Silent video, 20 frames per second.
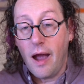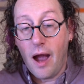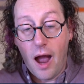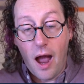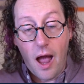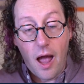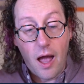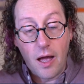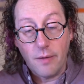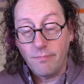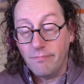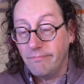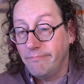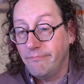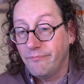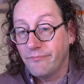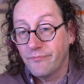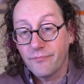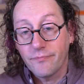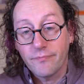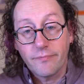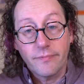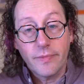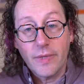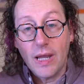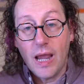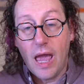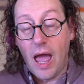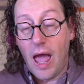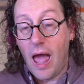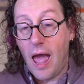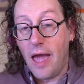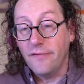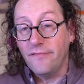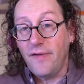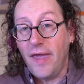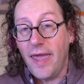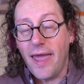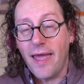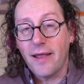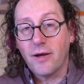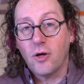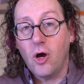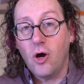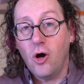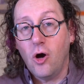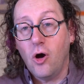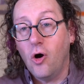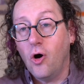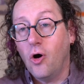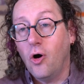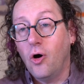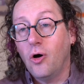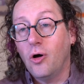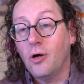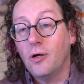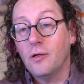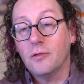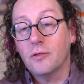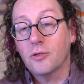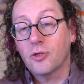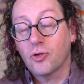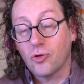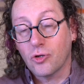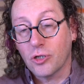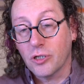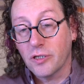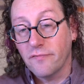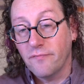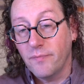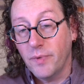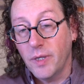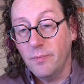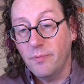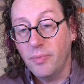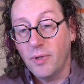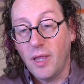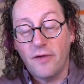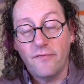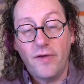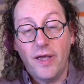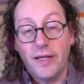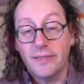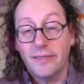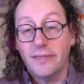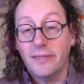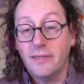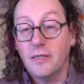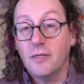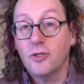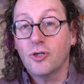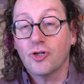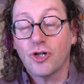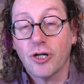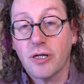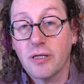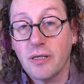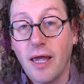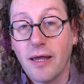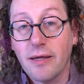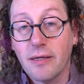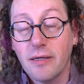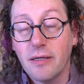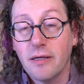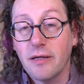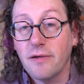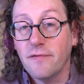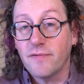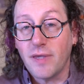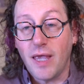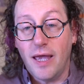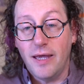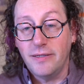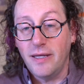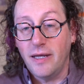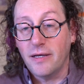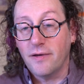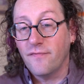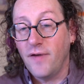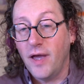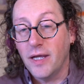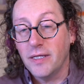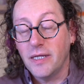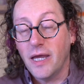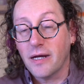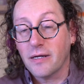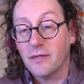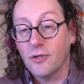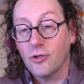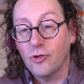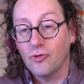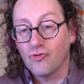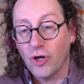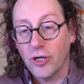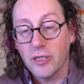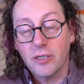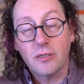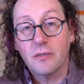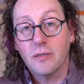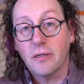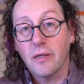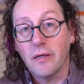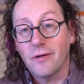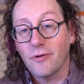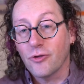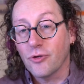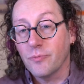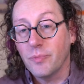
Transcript: Um, I've had all sorts of people. I've had senior executives identify technical risks that other